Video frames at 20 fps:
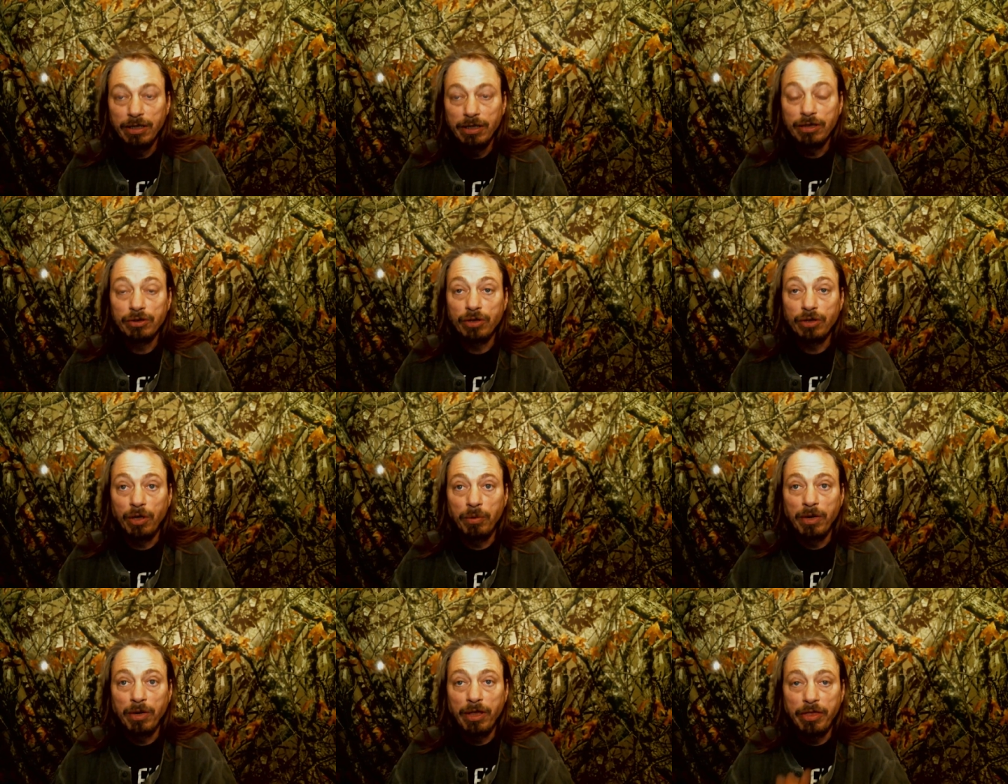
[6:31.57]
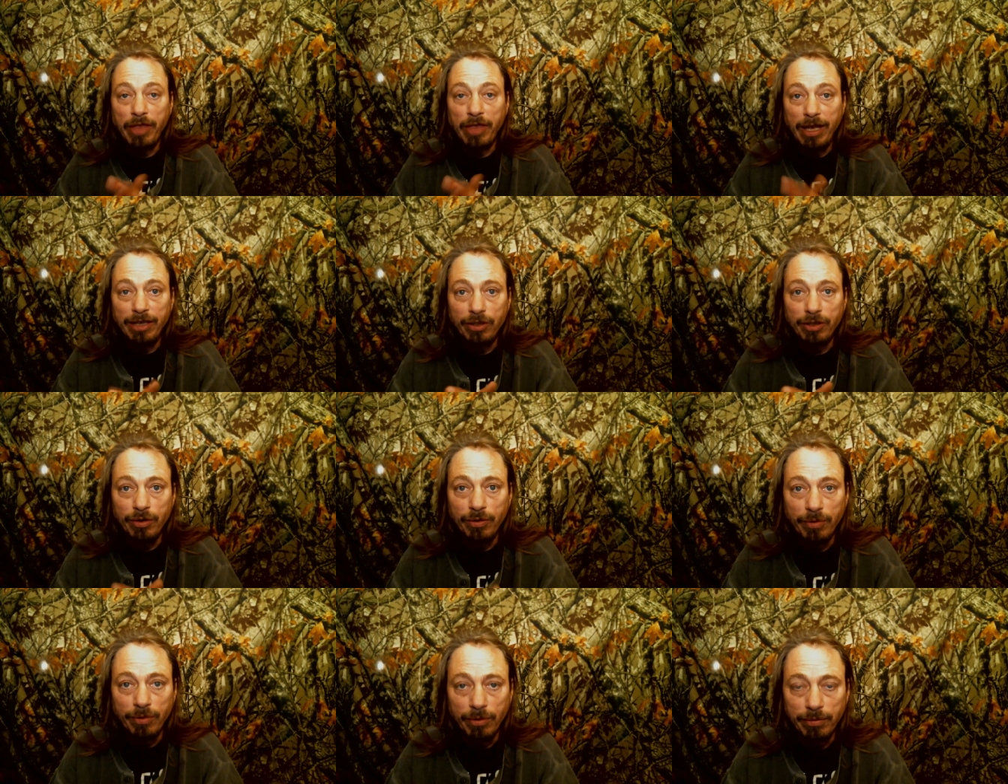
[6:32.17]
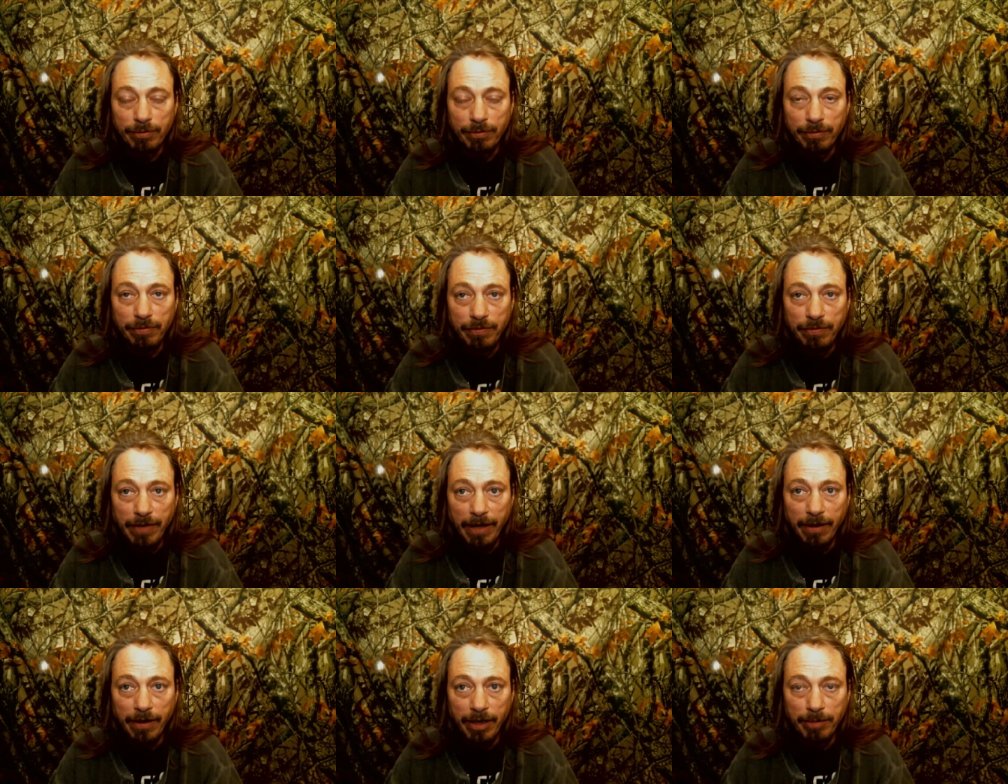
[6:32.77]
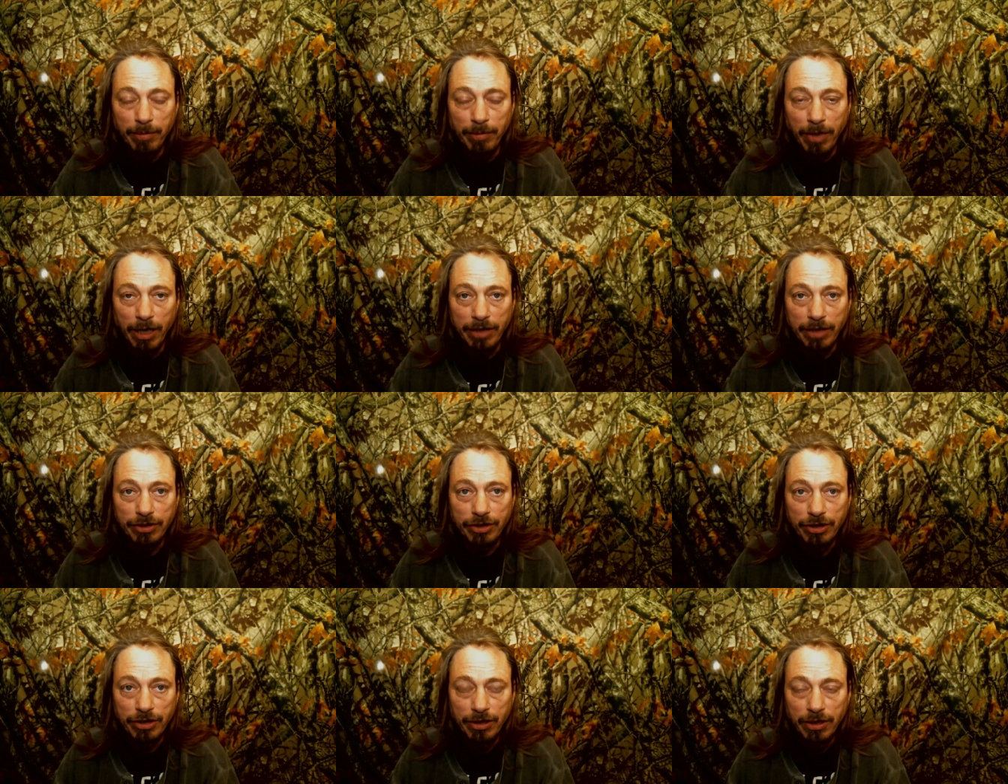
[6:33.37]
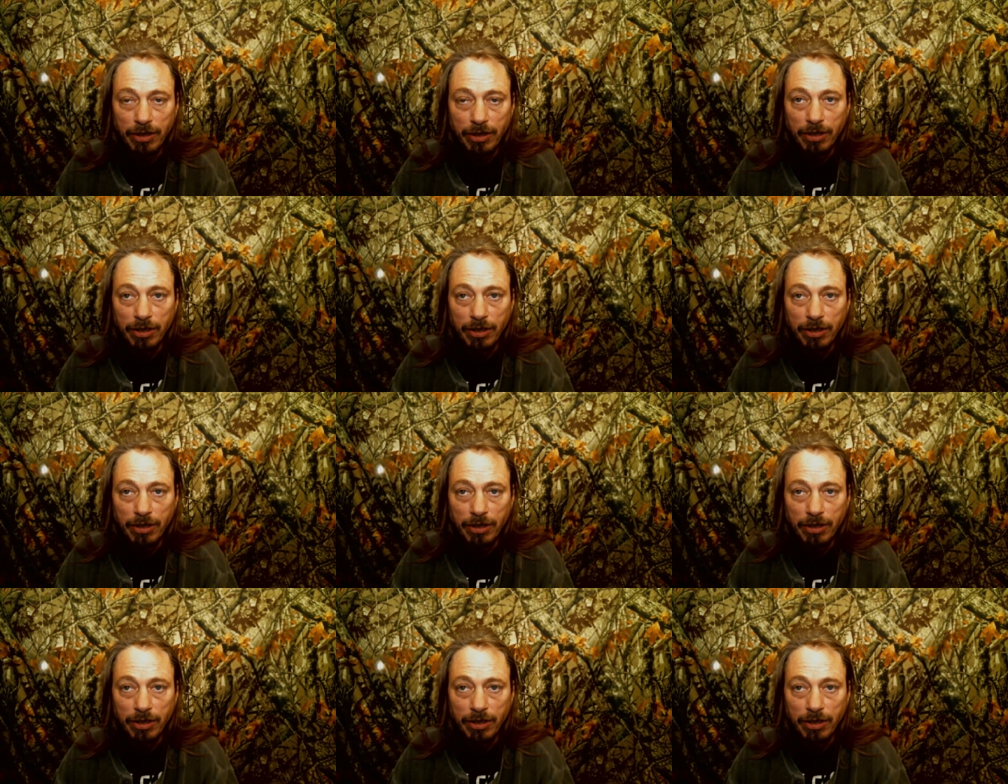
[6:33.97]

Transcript: So I want to thank you very much